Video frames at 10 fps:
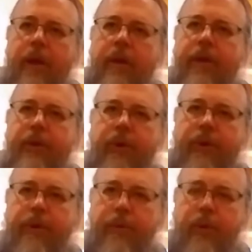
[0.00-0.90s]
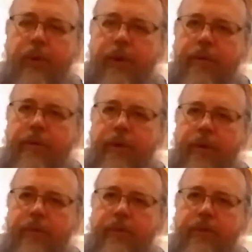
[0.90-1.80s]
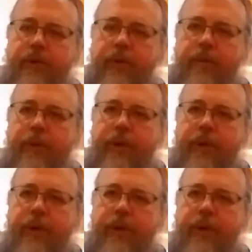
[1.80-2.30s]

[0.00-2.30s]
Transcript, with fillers: they took the work of, of, Cyril and